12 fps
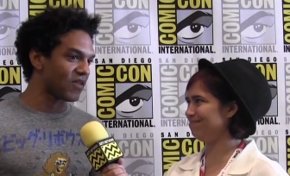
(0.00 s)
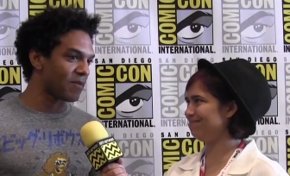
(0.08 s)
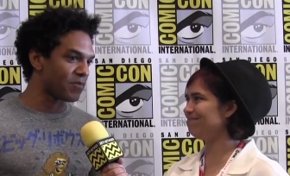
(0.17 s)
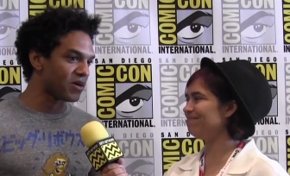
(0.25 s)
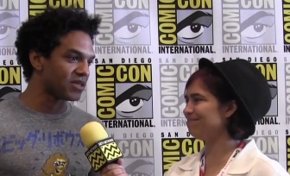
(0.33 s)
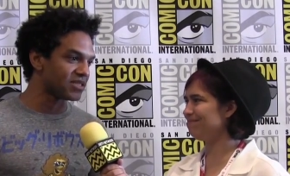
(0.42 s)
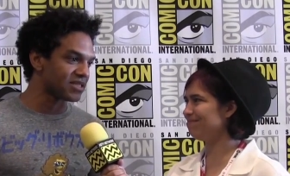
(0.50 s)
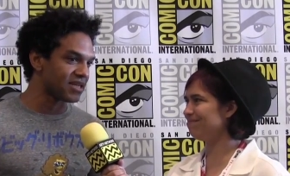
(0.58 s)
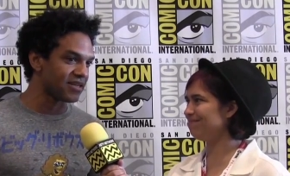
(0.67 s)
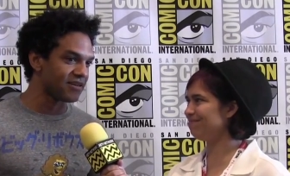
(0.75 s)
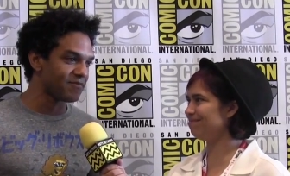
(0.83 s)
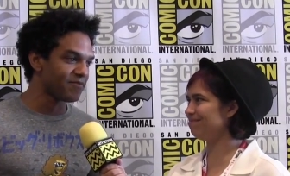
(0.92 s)
Speaker 1: they put us
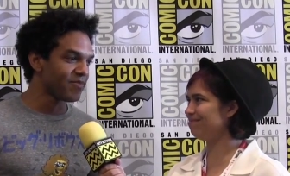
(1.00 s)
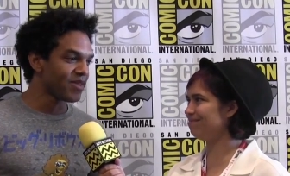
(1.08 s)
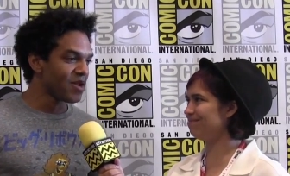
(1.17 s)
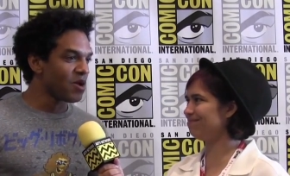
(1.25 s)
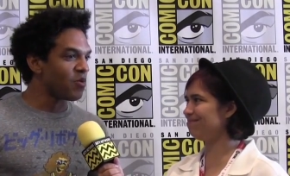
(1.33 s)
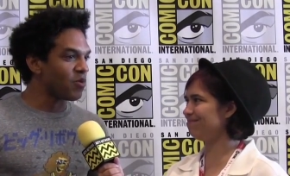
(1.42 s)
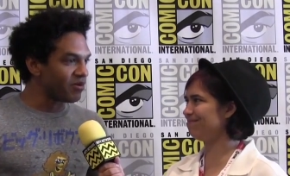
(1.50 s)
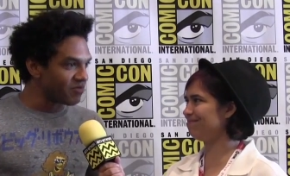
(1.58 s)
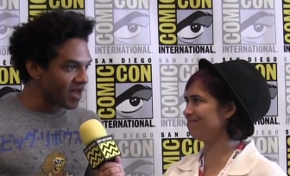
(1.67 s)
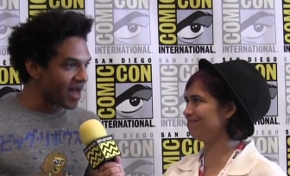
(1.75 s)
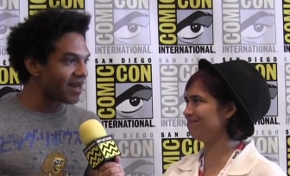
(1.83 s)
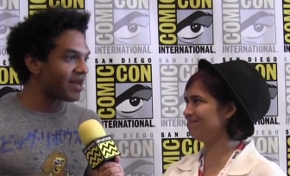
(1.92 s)
in,
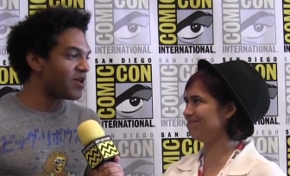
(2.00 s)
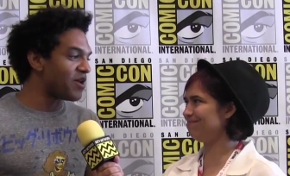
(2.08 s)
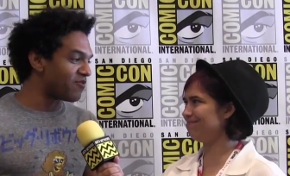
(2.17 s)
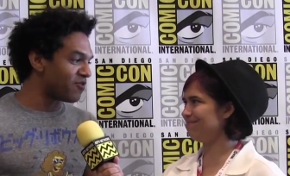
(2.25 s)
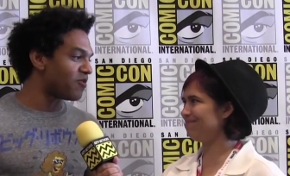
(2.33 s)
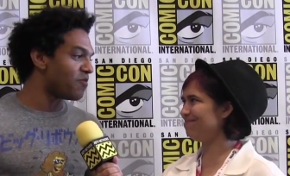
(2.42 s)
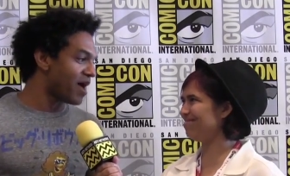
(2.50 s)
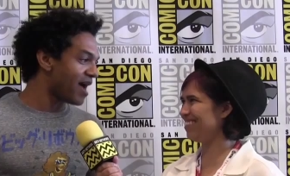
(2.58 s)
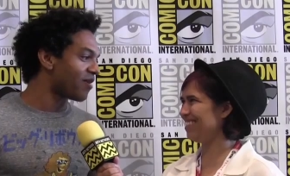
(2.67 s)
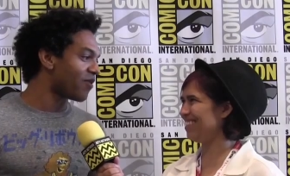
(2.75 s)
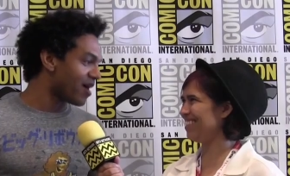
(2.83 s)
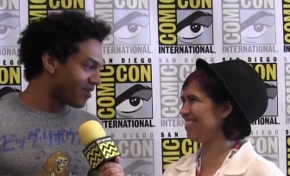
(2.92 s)
we've got enough of a
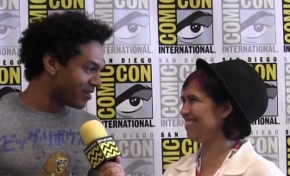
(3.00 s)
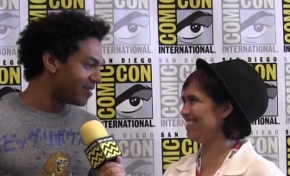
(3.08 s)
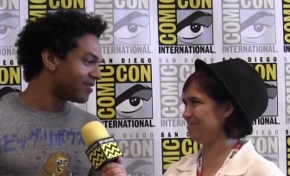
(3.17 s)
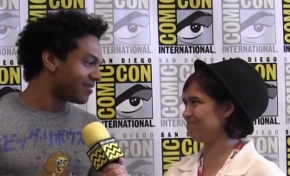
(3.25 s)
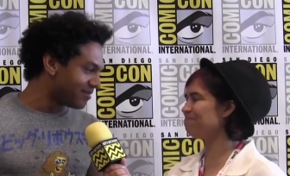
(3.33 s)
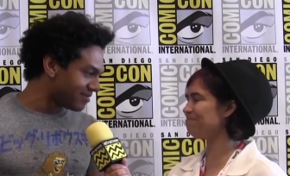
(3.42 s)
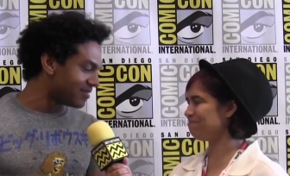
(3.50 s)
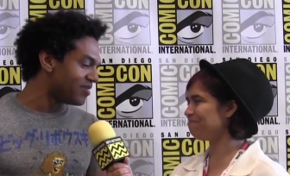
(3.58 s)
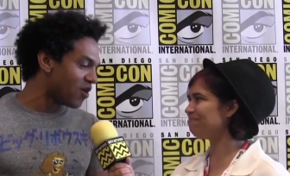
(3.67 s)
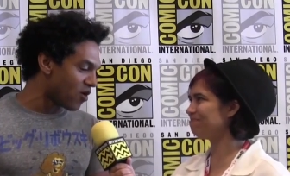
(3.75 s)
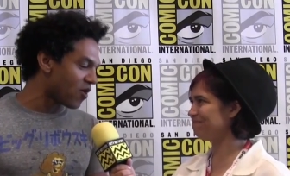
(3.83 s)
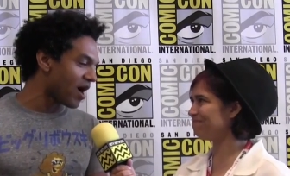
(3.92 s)
background to, to
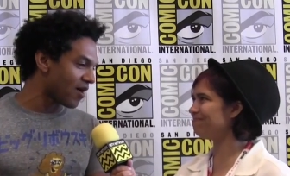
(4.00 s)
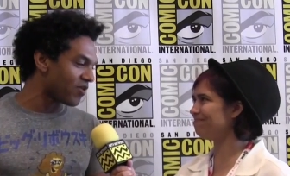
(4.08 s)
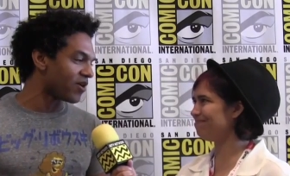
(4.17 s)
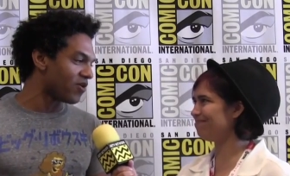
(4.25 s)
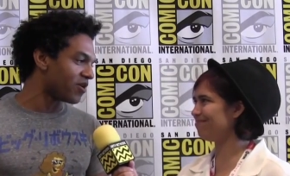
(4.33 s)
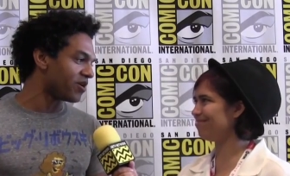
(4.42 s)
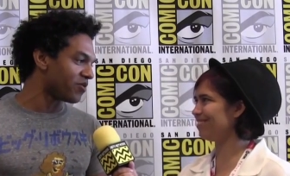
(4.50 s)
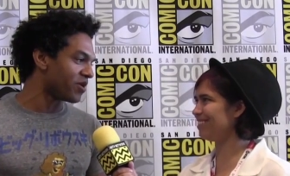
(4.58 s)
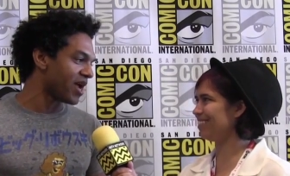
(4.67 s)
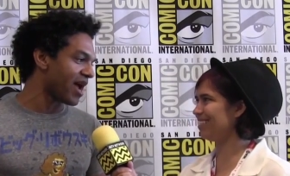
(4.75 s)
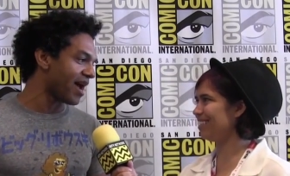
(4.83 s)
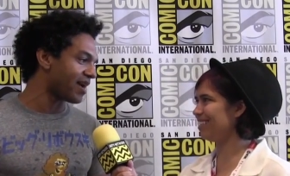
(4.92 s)
know how they're going to
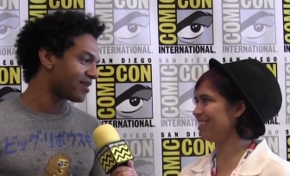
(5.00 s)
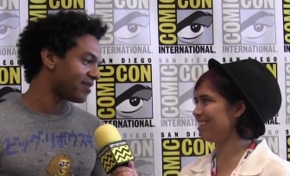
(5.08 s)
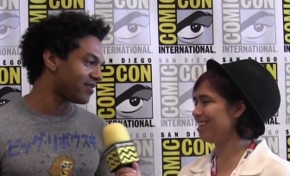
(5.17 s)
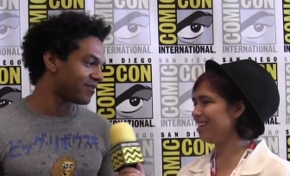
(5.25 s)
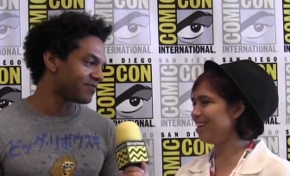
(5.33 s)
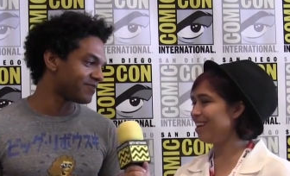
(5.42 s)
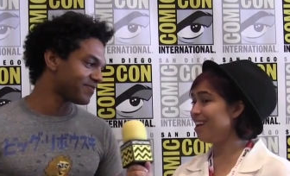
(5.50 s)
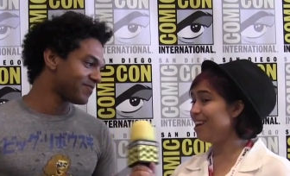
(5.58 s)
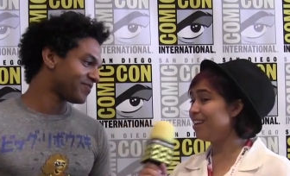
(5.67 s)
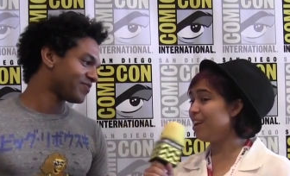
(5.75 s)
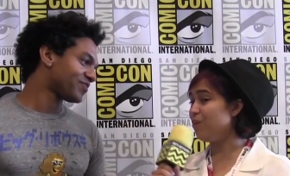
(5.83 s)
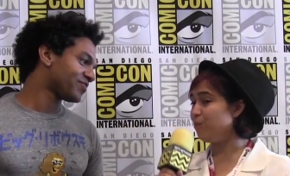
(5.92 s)
react, you know.
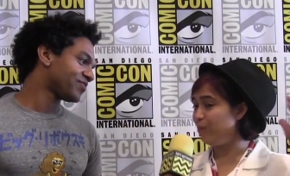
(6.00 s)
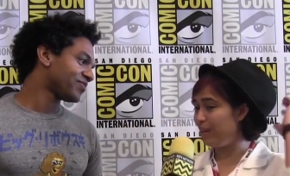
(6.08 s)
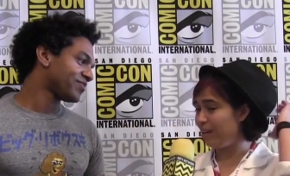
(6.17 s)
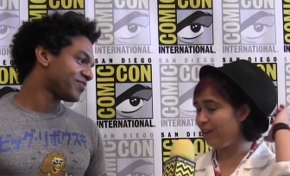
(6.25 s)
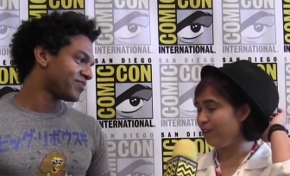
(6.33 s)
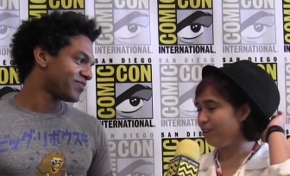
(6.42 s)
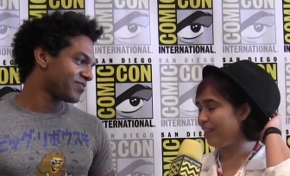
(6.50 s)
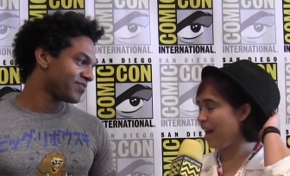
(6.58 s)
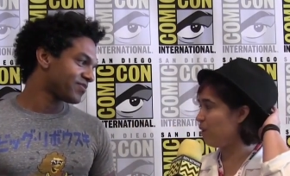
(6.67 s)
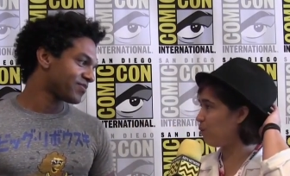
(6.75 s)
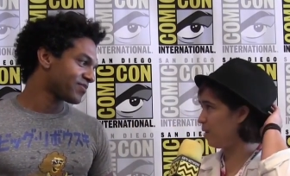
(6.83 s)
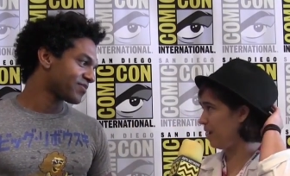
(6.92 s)
Speaker 2: Now, we heard
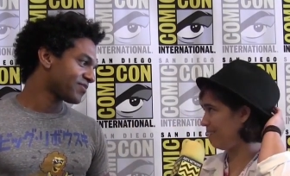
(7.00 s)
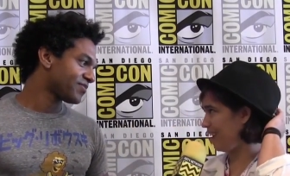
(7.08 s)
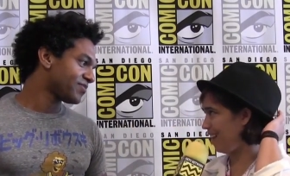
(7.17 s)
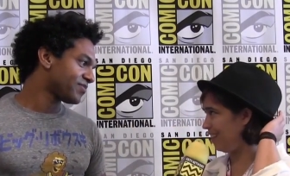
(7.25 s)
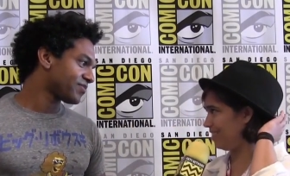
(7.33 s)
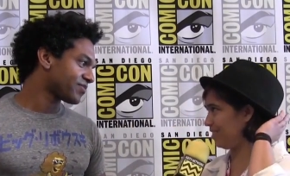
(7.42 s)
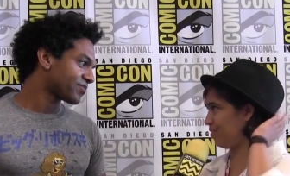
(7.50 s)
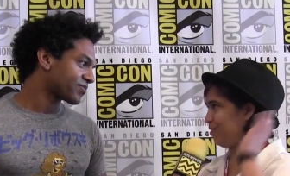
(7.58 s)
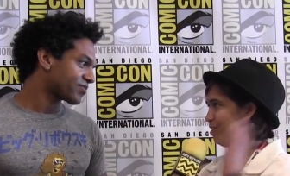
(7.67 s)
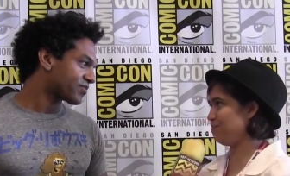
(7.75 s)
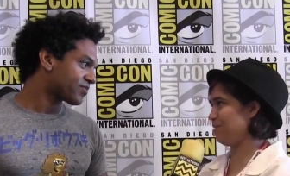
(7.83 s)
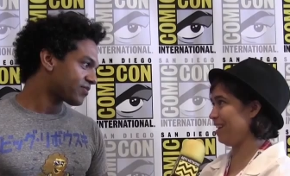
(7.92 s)
that Weird Al is
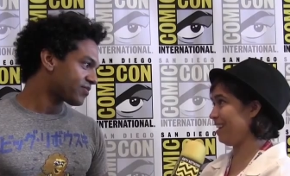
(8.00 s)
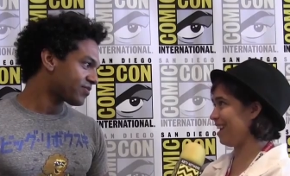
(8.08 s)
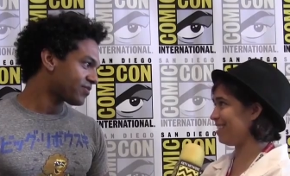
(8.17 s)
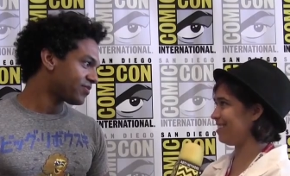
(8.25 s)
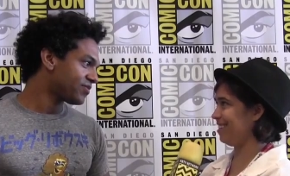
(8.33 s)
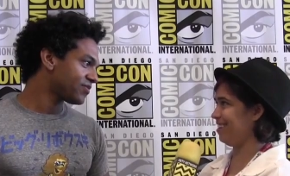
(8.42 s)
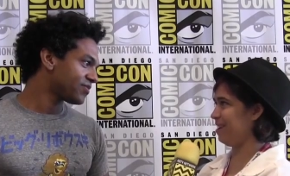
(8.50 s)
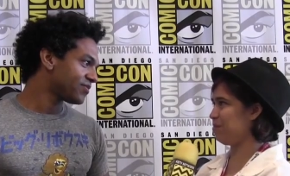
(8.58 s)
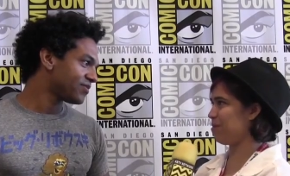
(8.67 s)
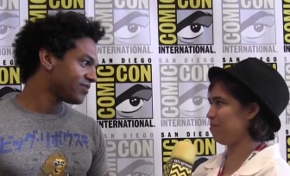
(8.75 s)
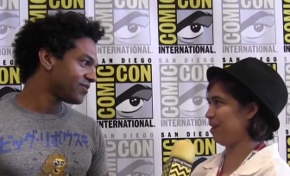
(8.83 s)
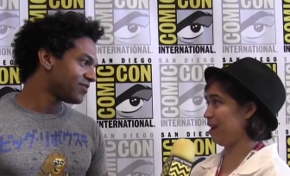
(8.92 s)
going to be a guest in an
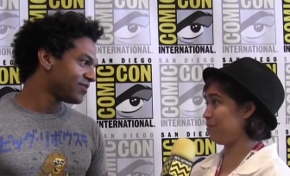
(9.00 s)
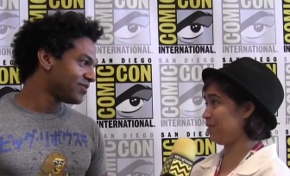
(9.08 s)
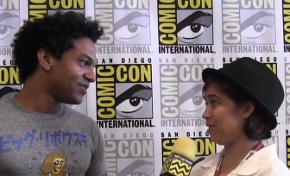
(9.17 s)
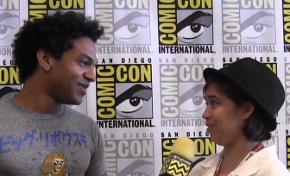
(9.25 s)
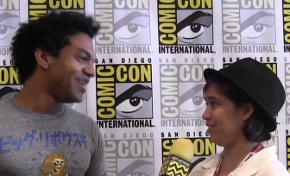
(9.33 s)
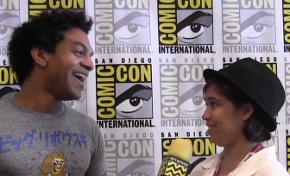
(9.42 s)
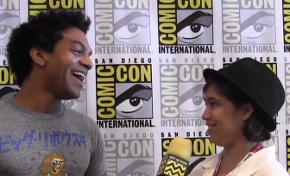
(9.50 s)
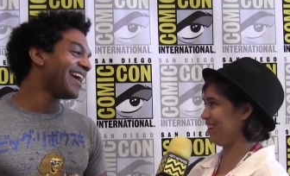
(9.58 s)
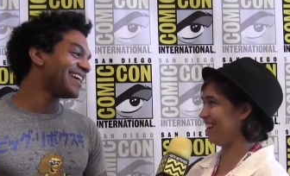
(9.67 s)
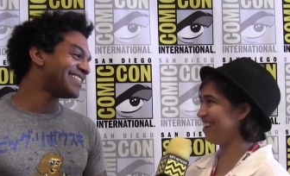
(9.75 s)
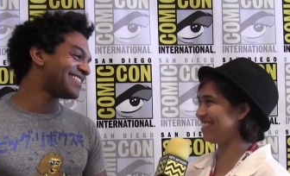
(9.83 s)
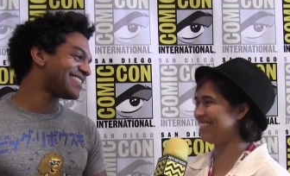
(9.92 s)
upcoming episode of yes.
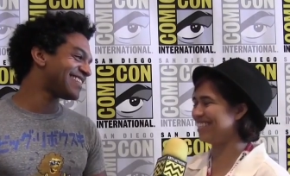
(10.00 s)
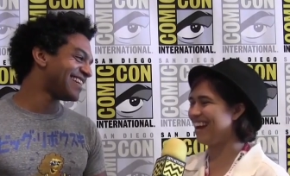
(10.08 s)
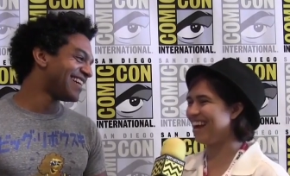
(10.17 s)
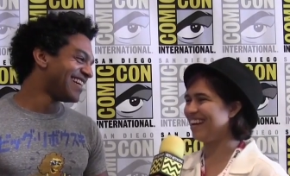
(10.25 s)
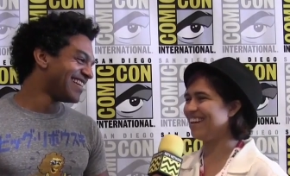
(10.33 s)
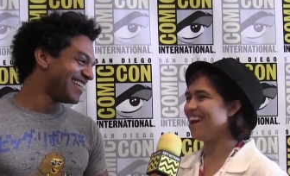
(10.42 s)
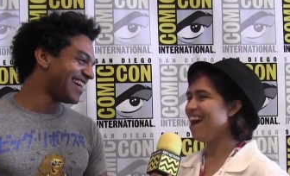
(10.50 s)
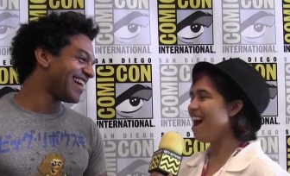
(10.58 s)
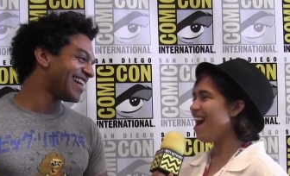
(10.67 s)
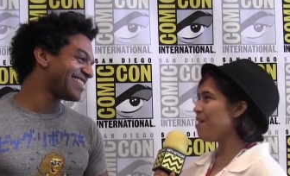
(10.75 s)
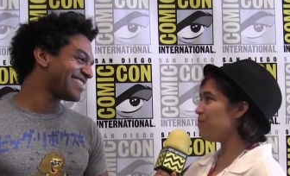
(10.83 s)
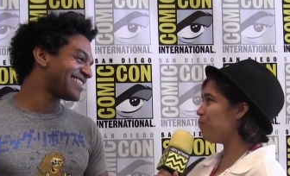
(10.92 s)
Darkseid.
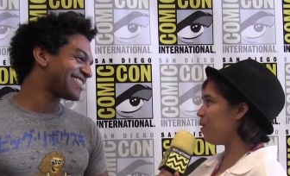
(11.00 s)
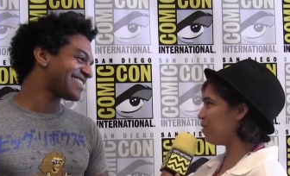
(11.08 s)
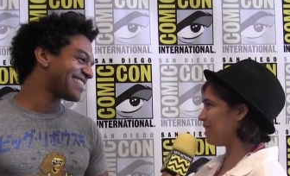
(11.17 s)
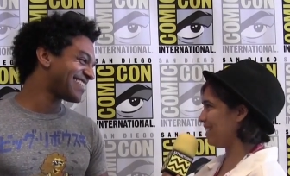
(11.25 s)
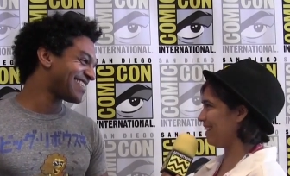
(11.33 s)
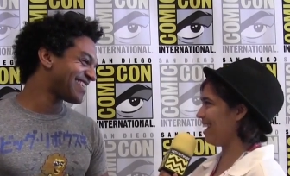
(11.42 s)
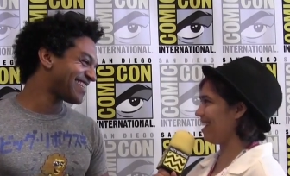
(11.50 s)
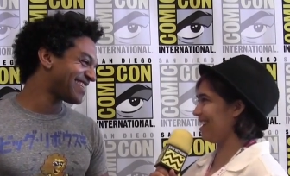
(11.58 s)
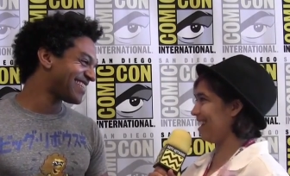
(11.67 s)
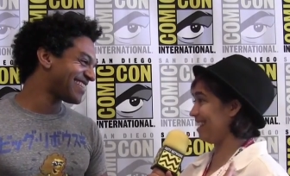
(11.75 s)
Yes. What was it like